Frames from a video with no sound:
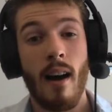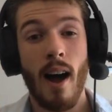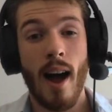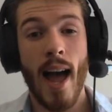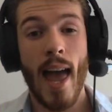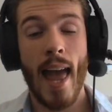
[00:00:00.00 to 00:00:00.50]

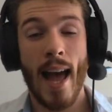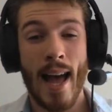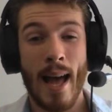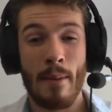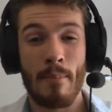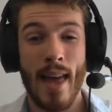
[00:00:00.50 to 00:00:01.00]
I
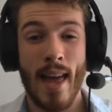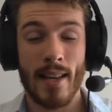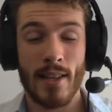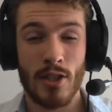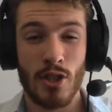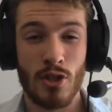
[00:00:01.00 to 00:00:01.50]
am
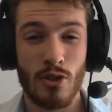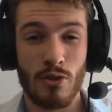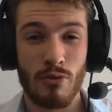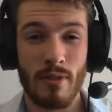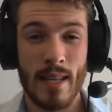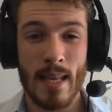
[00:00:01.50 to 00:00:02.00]

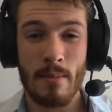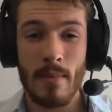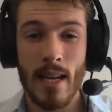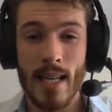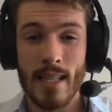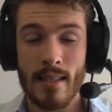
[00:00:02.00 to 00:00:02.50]

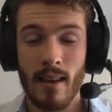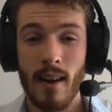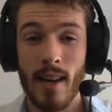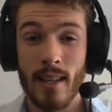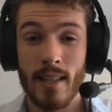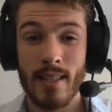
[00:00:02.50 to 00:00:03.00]
extremely
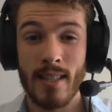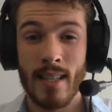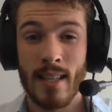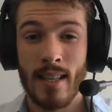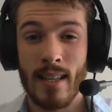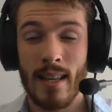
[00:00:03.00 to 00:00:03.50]
tired,
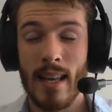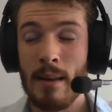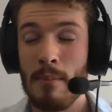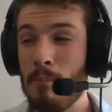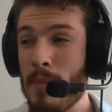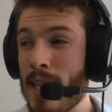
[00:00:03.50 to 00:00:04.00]
it
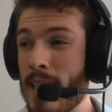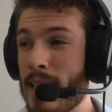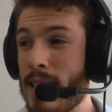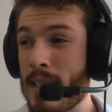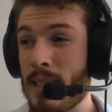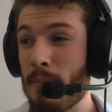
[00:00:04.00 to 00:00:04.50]

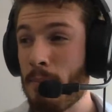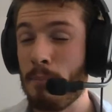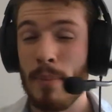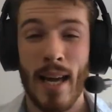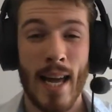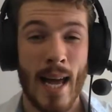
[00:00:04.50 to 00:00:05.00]
means
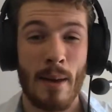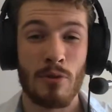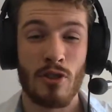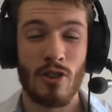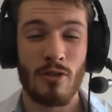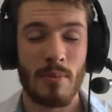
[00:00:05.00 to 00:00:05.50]

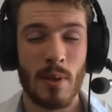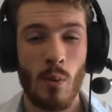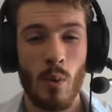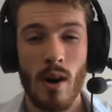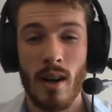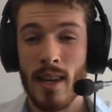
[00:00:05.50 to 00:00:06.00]
perhaps you've been
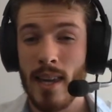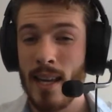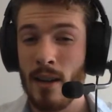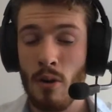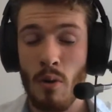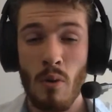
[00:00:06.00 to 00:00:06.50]

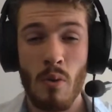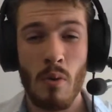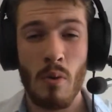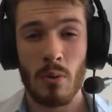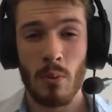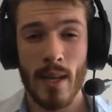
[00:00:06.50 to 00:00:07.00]
working
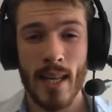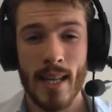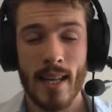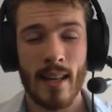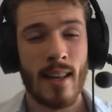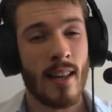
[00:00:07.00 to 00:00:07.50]
all
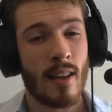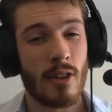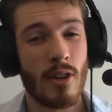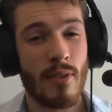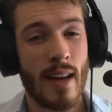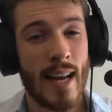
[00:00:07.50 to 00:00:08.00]
week,
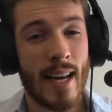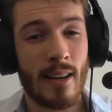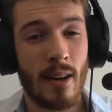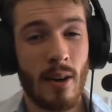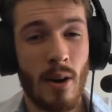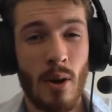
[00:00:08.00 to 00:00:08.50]
you've
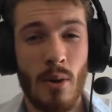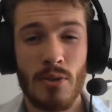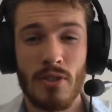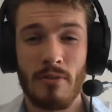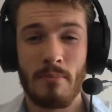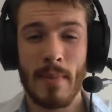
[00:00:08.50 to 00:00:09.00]
had
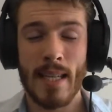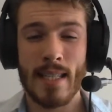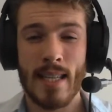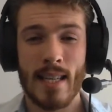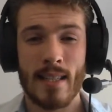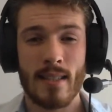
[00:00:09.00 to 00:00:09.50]
loads of
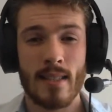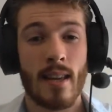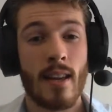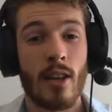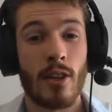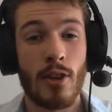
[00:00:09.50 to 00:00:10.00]
meetings,
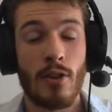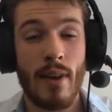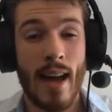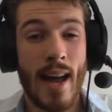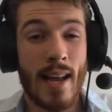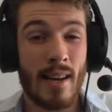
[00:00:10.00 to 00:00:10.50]
you've
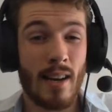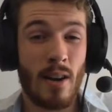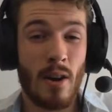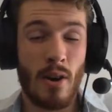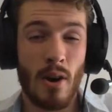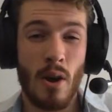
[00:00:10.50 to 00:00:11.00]
had
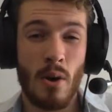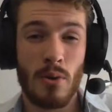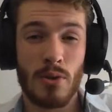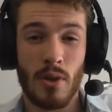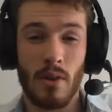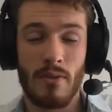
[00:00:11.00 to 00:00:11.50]

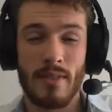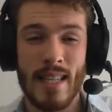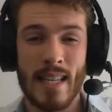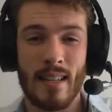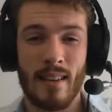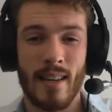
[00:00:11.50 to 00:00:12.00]
loads of
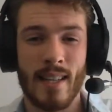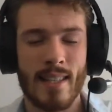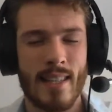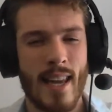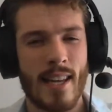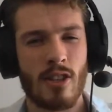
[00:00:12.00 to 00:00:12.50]

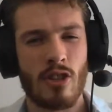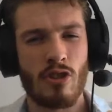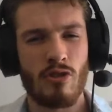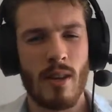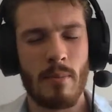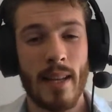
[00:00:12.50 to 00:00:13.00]
deadlines.
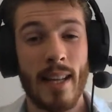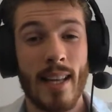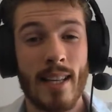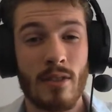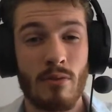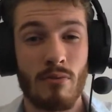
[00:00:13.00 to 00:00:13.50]
Extremely
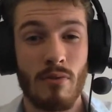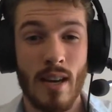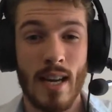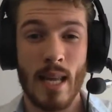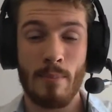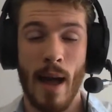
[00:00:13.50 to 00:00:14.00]
is
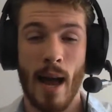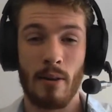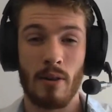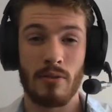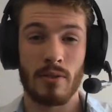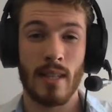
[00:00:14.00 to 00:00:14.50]
really
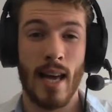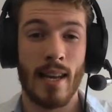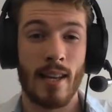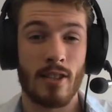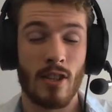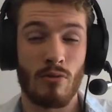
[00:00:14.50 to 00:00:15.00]
powerful and
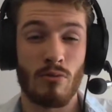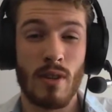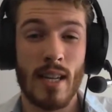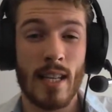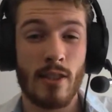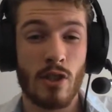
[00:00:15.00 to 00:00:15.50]
it's a
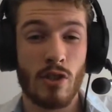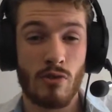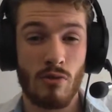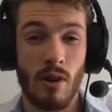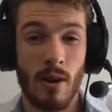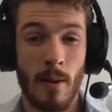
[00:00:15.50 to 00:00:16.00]
really
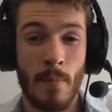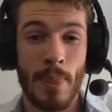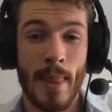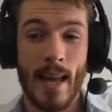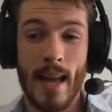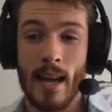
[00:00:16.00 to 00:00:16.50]
strong
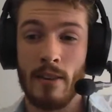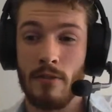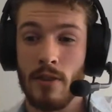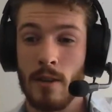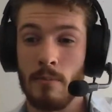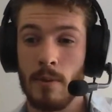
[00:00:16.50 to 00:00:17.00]

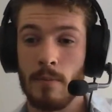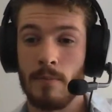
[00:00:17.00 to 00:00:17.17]
adverb.